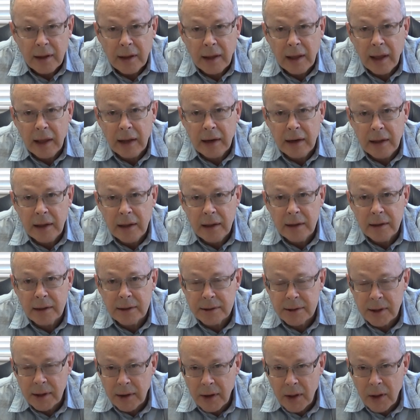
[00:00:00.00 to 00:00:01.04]
and He
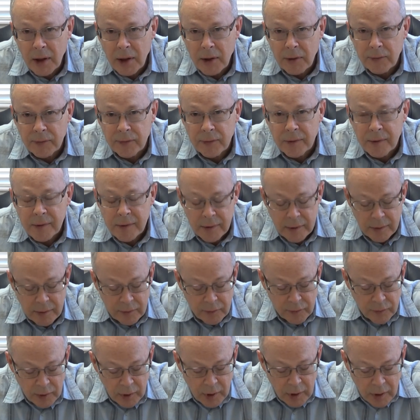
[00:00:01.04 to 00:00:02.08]
is enough
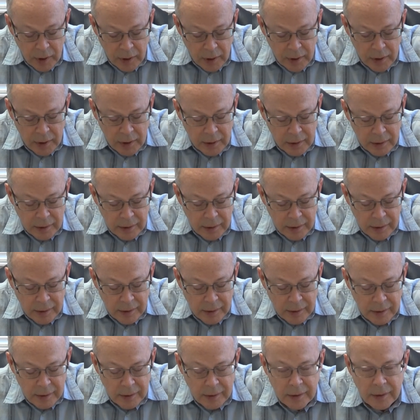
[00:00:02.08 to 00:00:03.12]
for her.
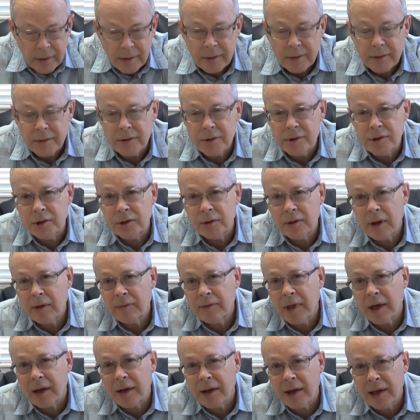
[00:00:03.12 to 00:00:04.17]
Do you have
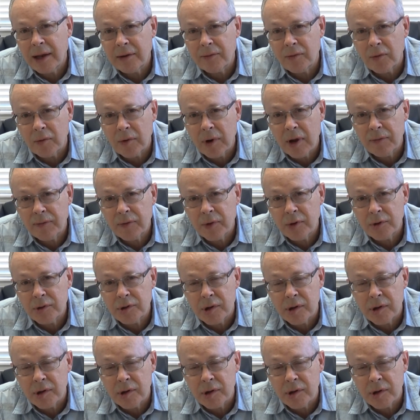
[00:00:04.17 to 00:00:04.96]
that kind of a refuge